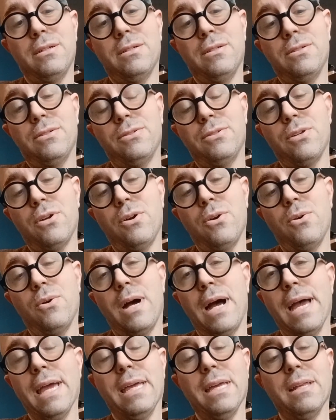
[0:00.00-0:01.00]
So
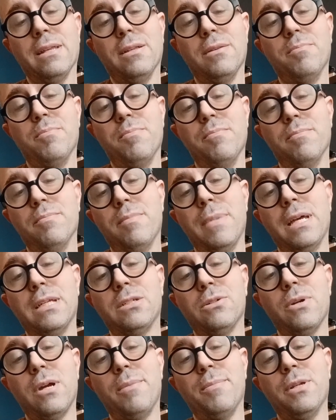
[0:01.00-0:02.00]
I can mess
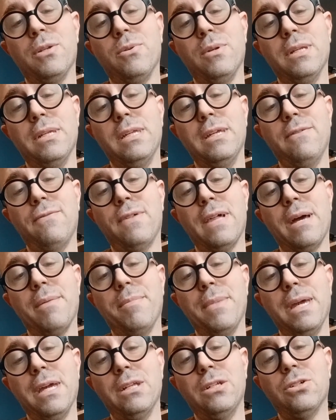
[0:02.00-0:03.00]
around between D flat
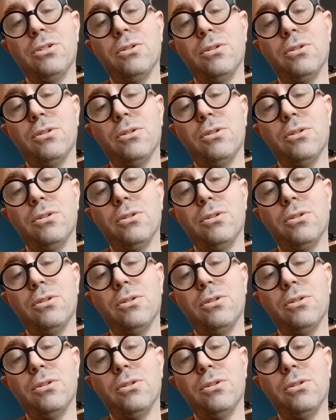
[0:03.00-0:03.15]
major,